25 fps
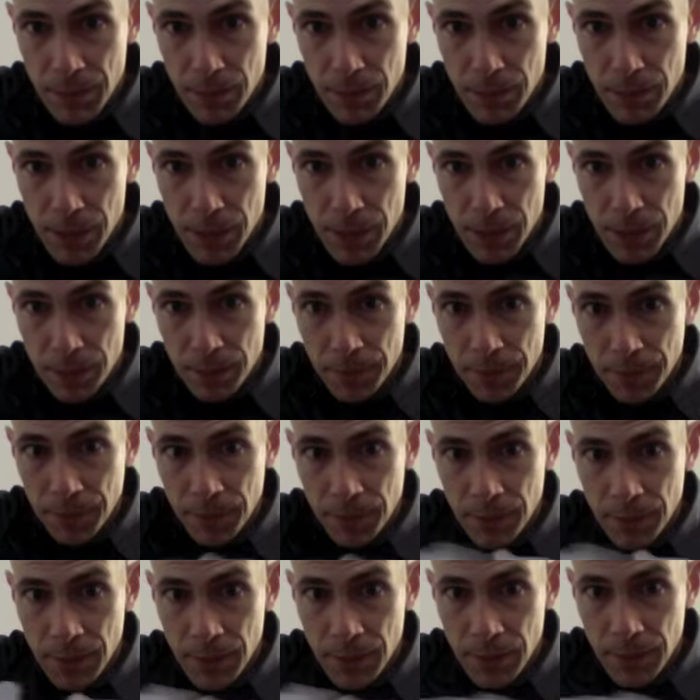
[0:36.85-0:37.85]
B,
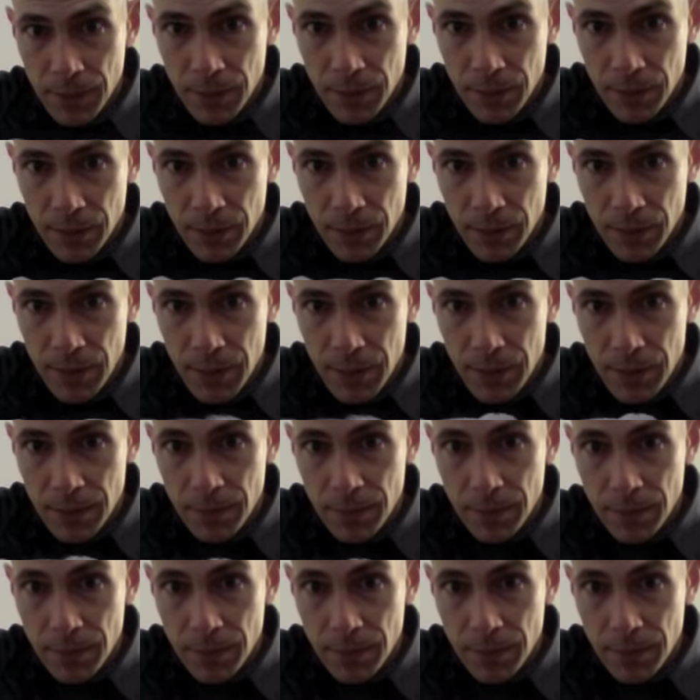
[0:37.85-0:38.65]
C,